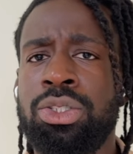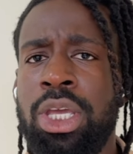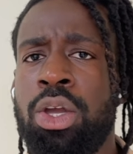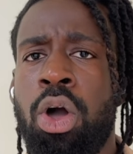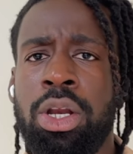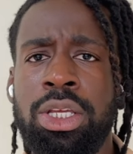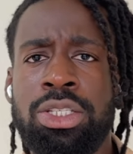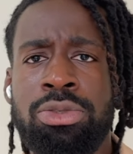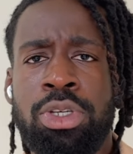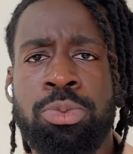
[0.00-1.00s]
take on
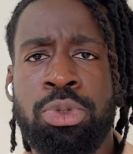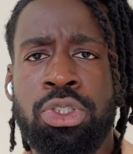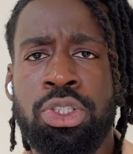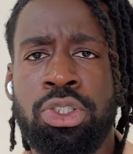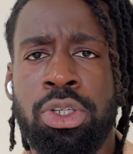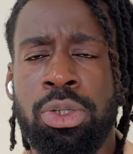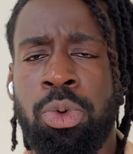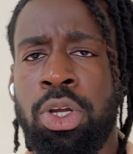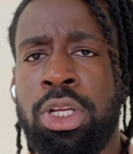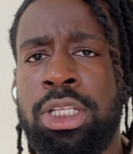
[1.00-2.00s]
his, his position. We're
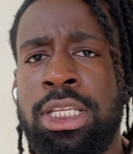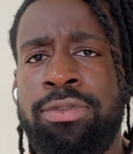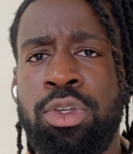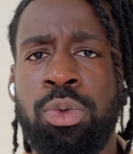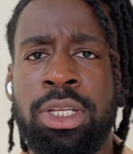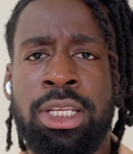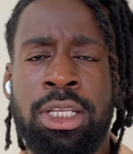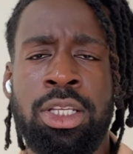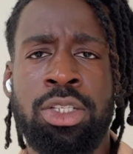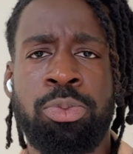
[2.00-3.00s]
going to leave you in,
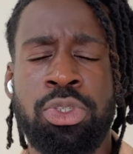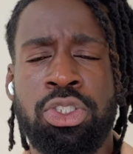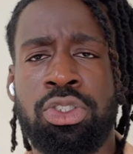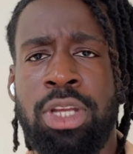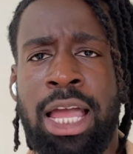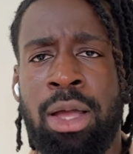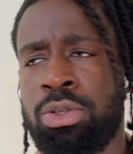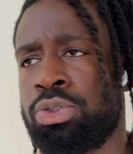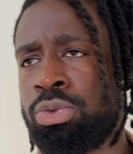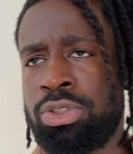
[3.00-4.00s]
in his position now.
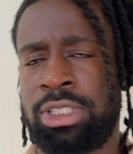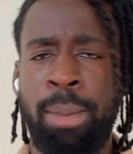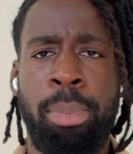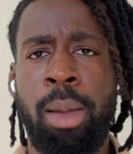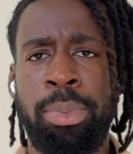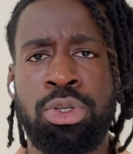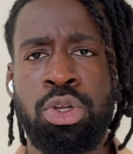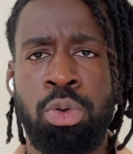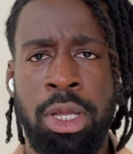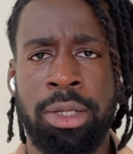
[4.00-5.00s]
So step up and
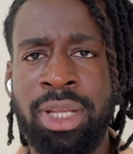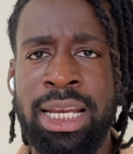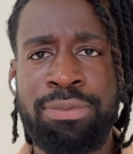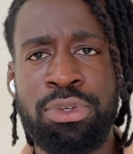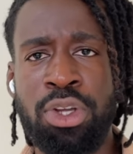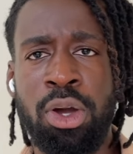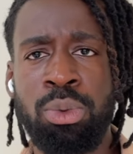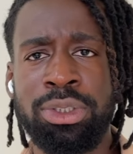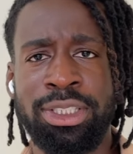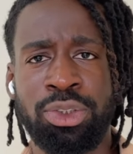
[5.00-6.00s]
do it. And if you don't,
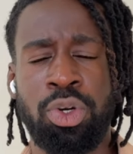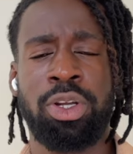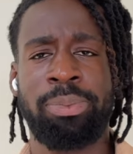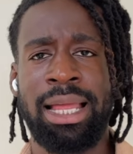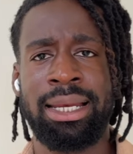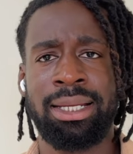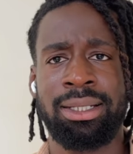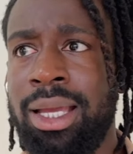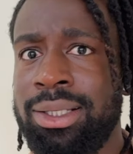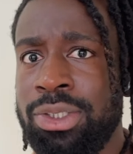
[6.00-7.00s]
we'll destroy your planet.
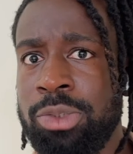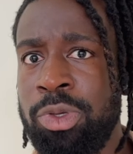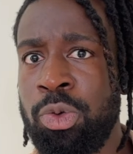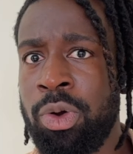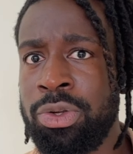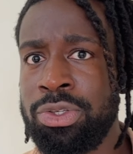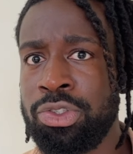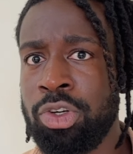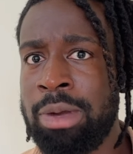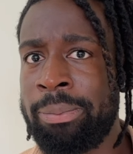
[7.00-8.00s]
Excuse me, you are going to
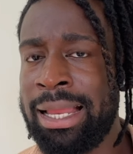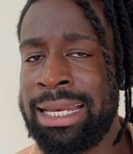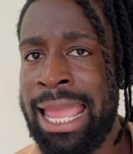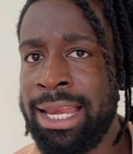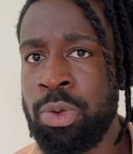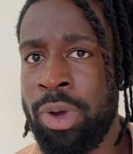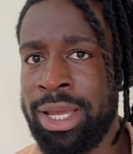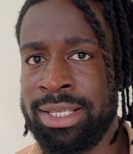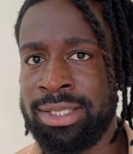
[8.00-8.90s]
destroy my planet anyways.